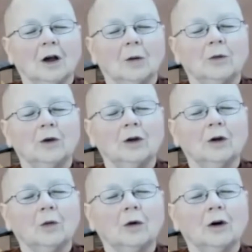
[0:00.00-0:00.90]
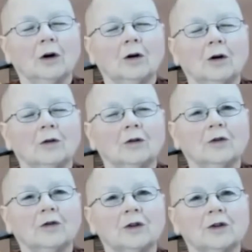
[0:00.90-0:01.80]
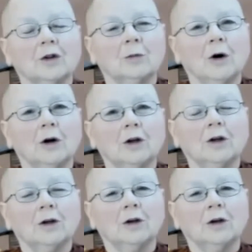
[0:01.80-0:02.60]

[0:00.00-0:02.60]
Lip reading: Being aware of the physical body,